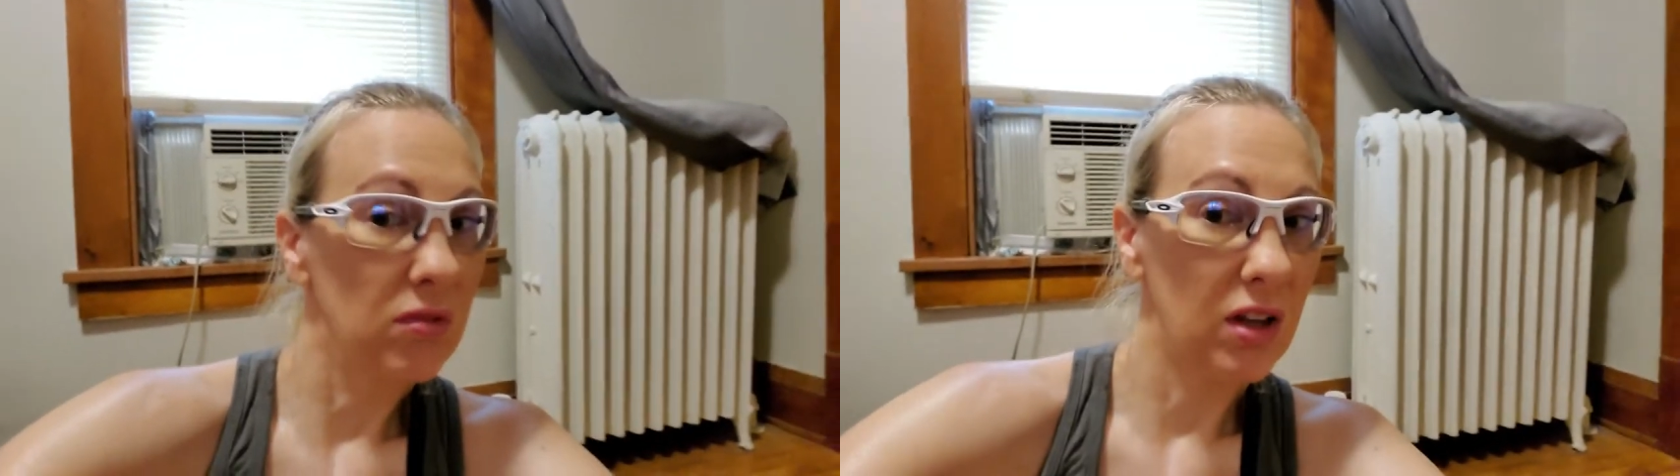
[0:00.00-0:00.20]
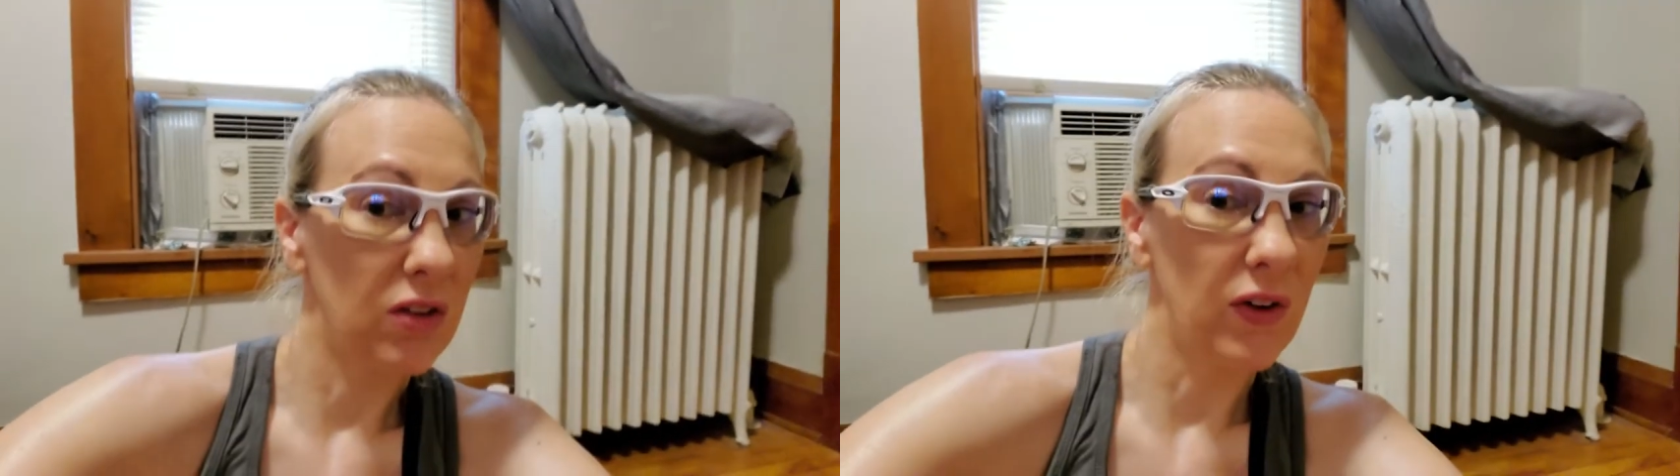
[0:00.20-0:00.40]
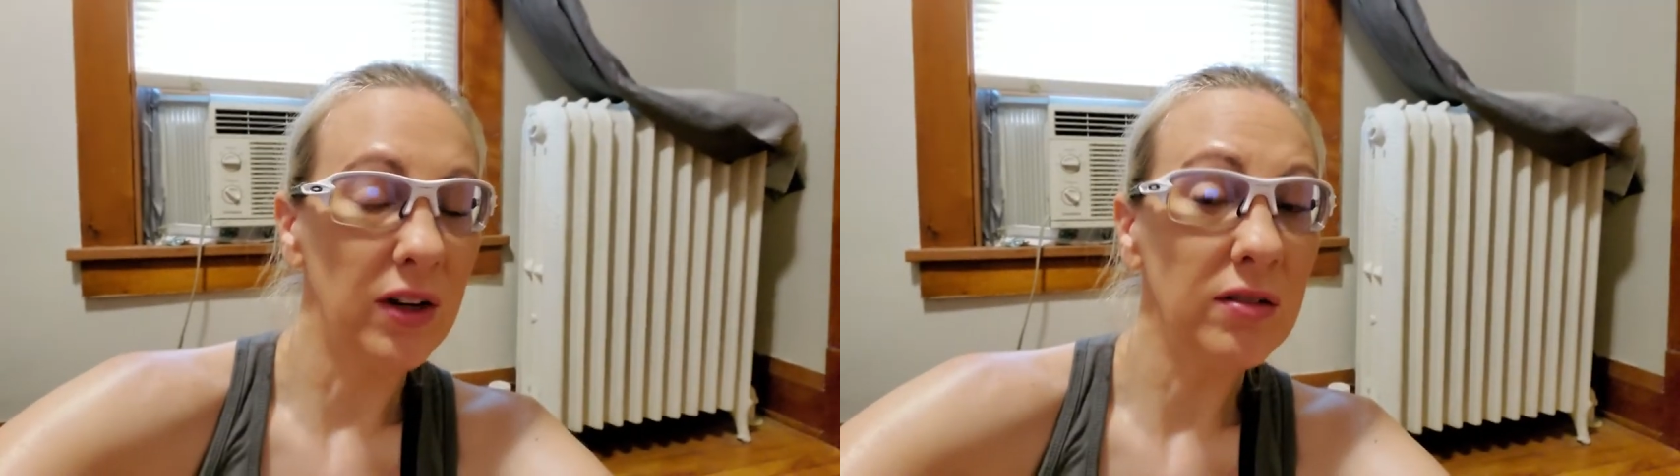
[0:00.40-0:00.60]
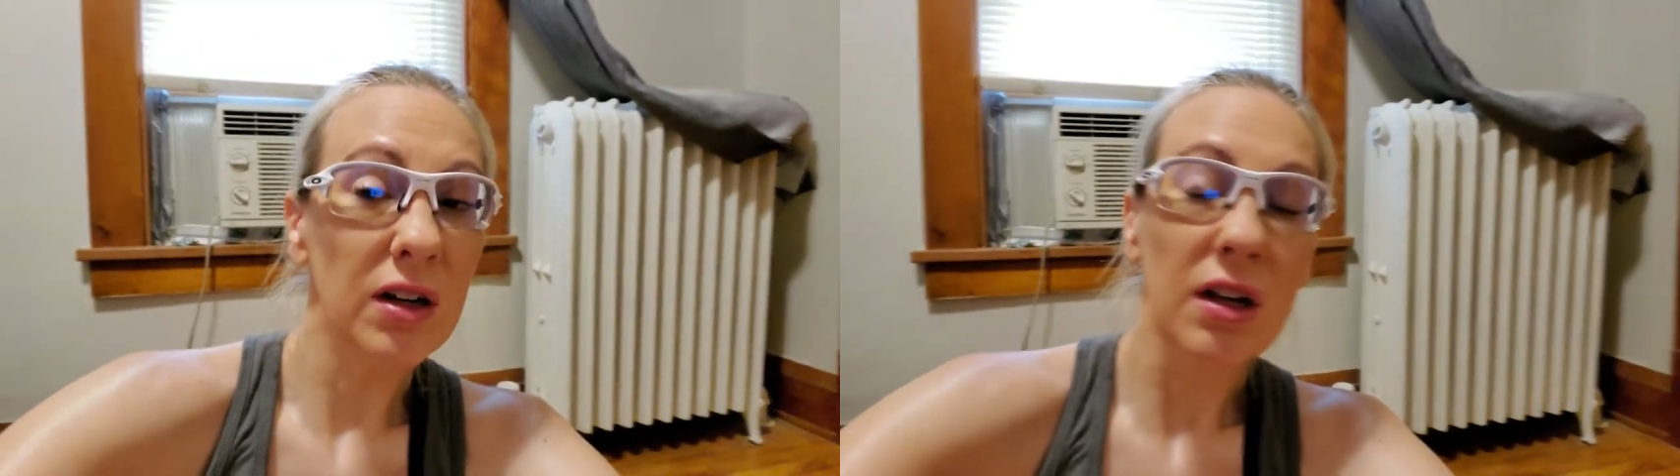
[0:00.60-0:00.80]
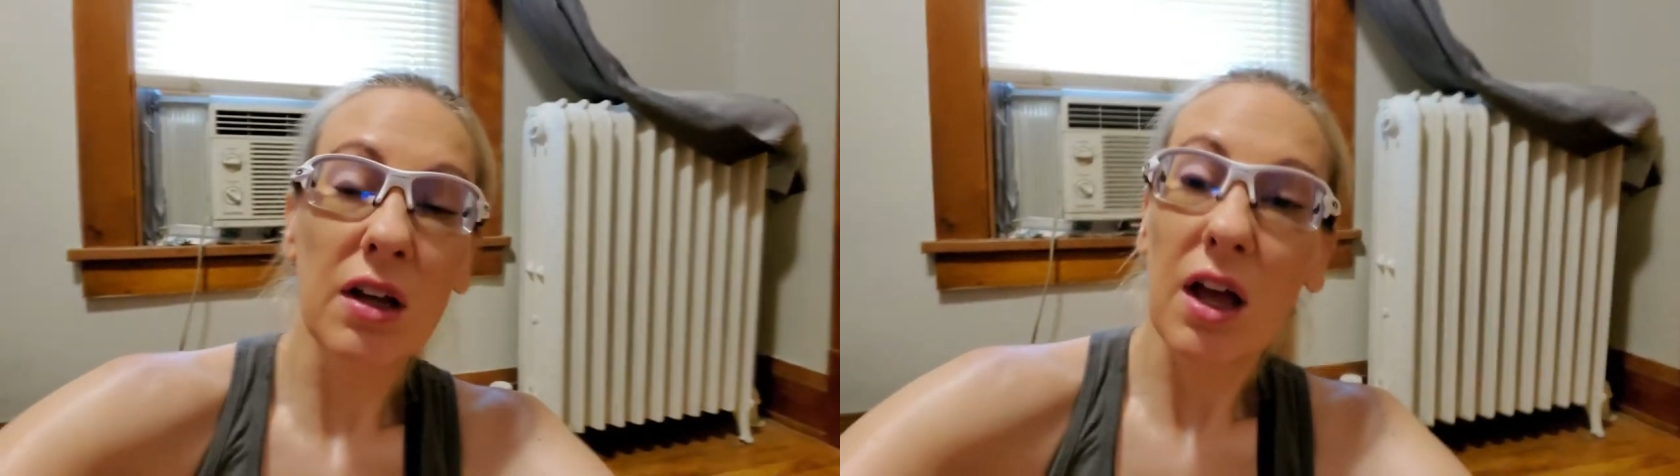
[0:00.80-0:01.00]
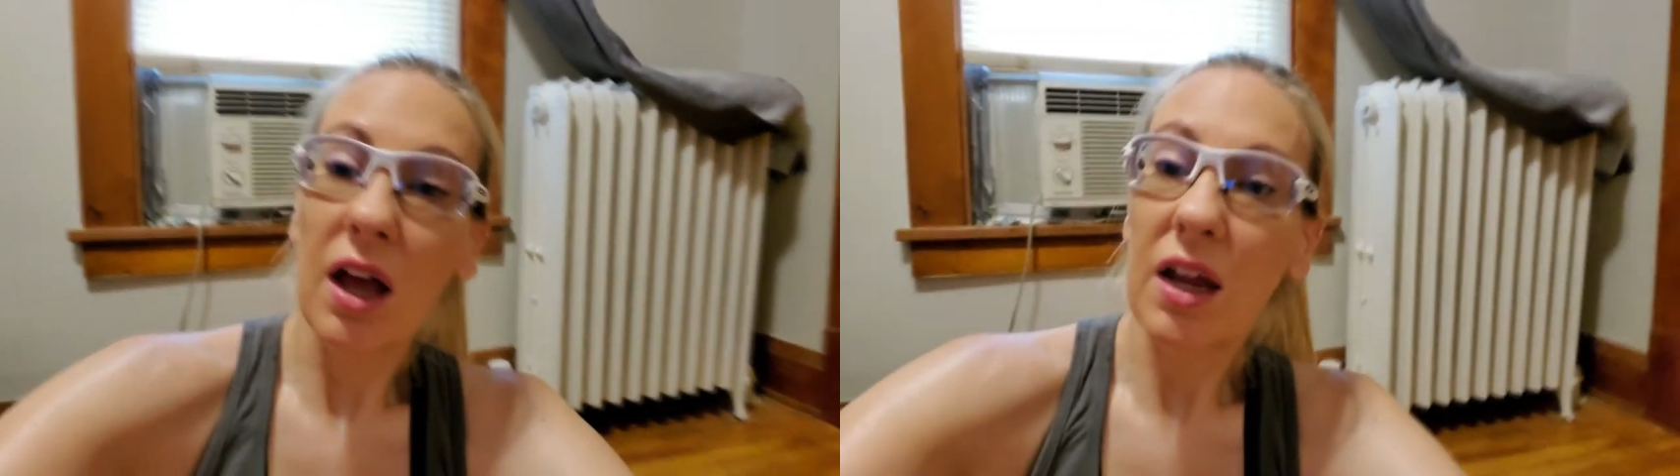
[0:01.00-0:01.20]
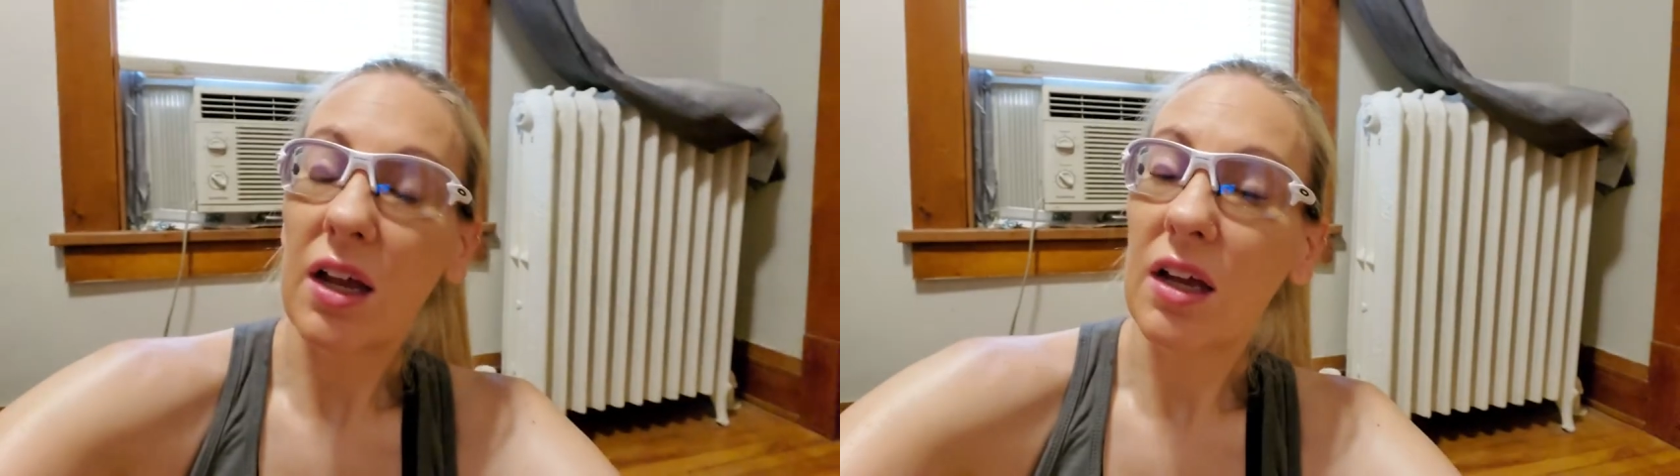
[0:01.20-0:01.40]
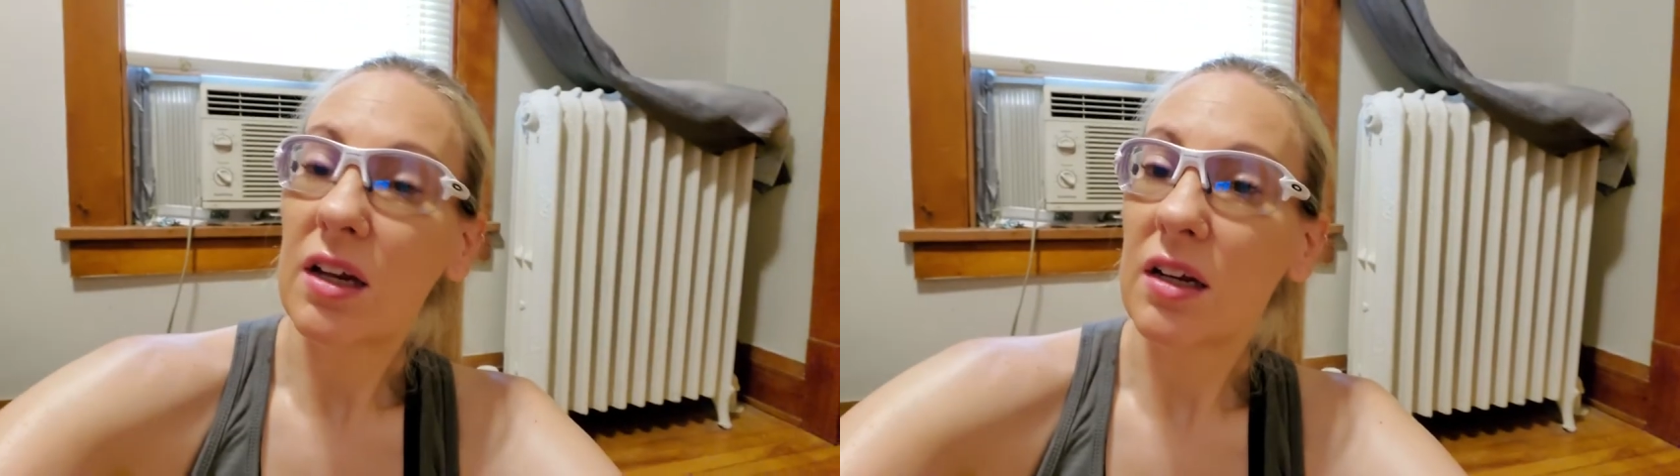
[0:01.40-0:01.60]
That's fine.
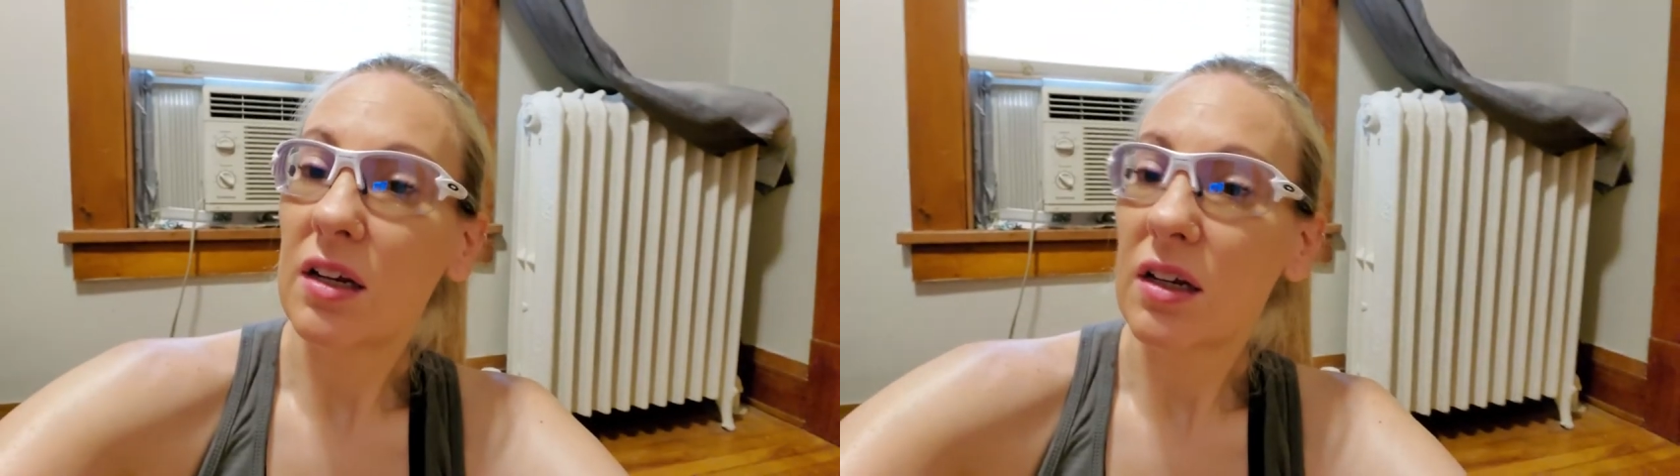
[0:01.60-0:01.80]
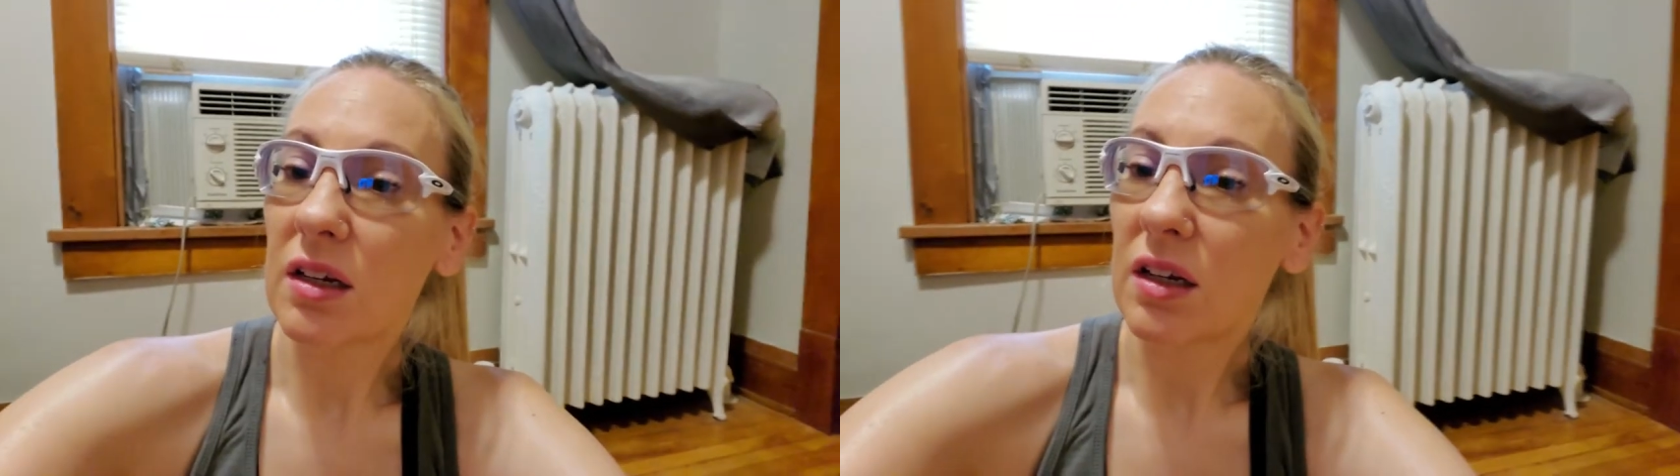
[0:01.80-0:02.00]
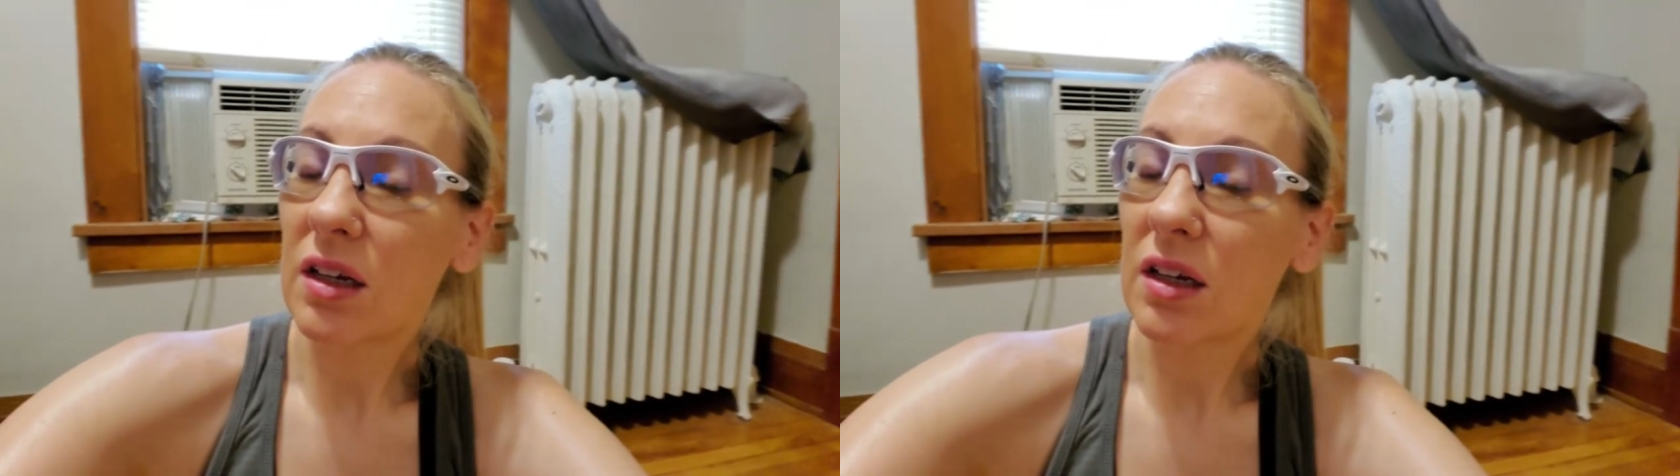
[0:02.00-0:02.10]
And